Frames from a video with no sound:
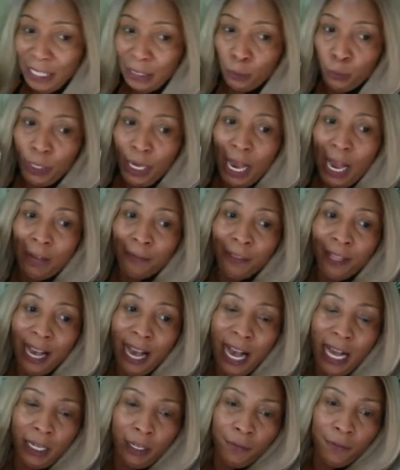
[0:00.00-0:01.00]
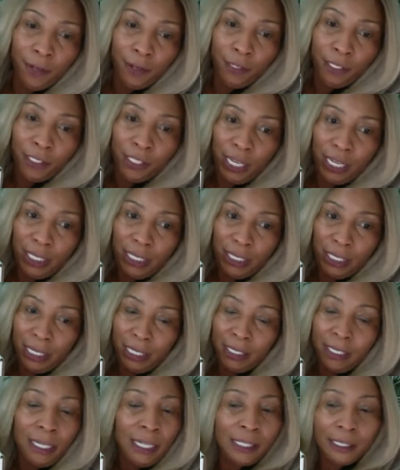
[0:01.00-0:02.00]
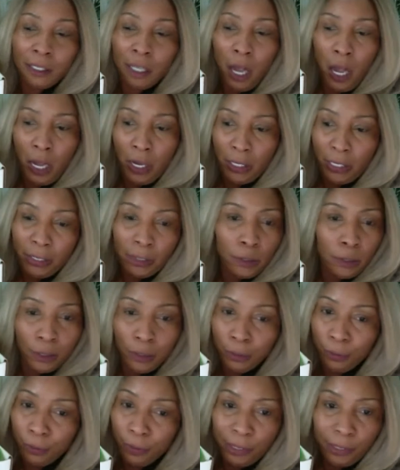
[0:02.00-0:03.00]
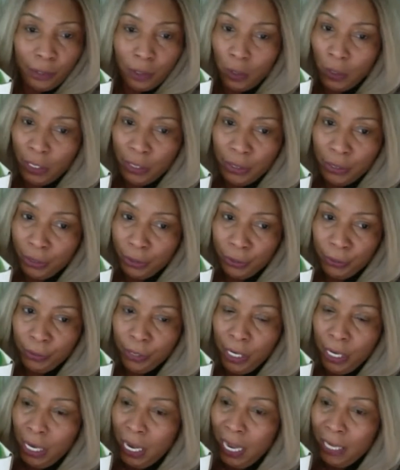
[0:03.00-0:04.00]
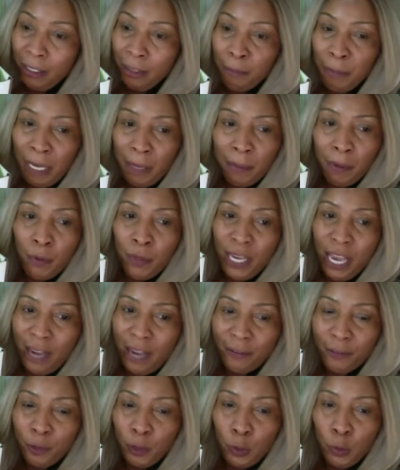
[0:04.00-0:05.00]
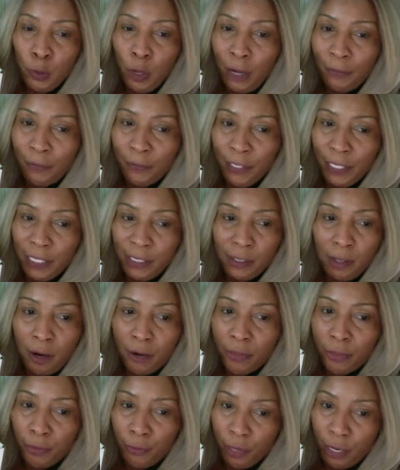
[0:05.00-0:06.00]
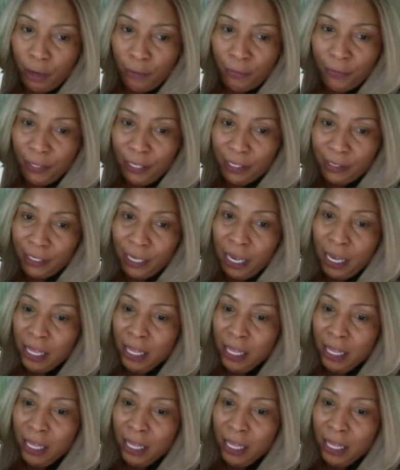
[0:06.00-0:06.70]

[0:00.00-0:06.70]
that we have the aloe vera gel in it, it's going too. It's going too. And maybe we have two of this or three of this